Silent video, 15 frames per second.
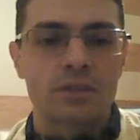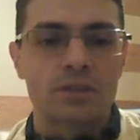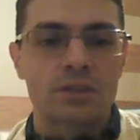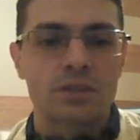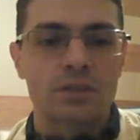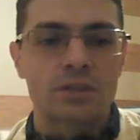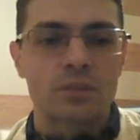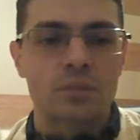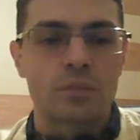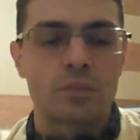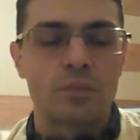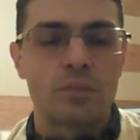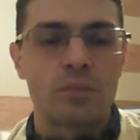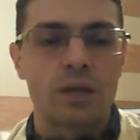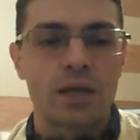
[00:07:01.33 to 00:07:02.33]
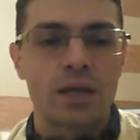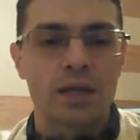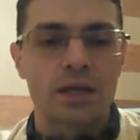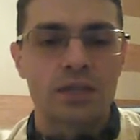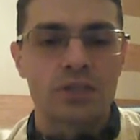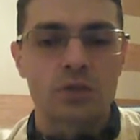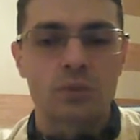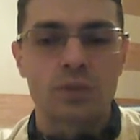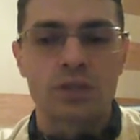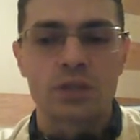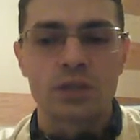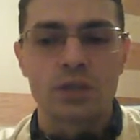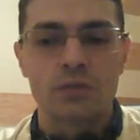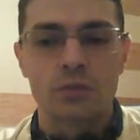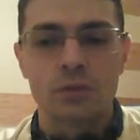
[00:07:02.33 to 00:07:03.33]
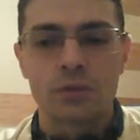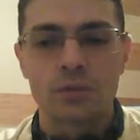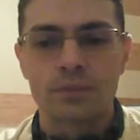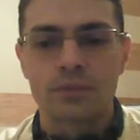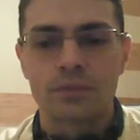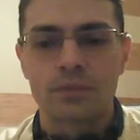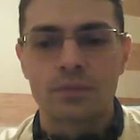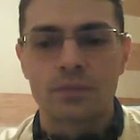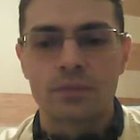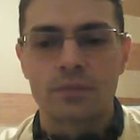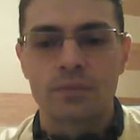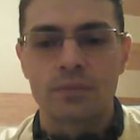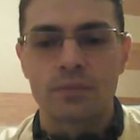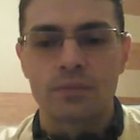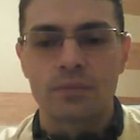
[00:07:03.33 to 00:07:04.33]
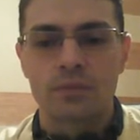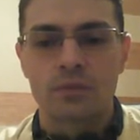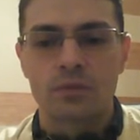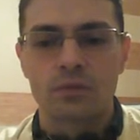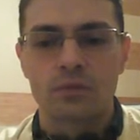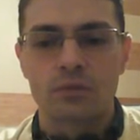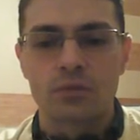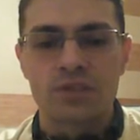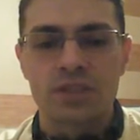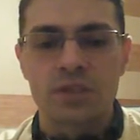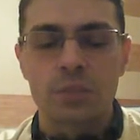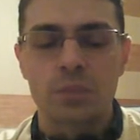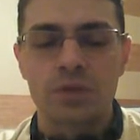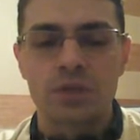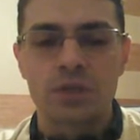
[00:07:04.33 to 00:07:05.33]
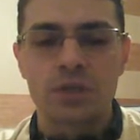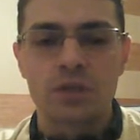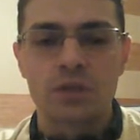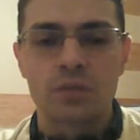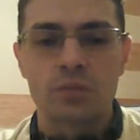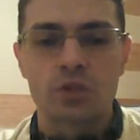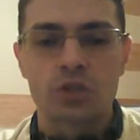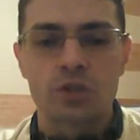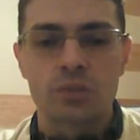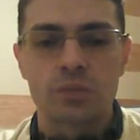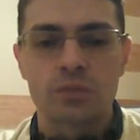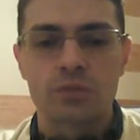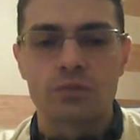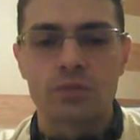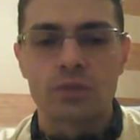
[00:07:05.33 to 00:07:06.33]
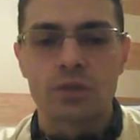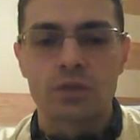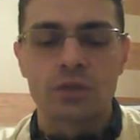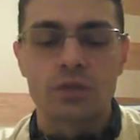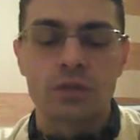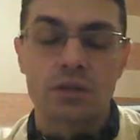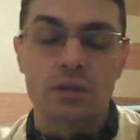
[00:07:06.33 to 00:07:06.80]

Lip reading: and black has to be careful. For example, here bishop e3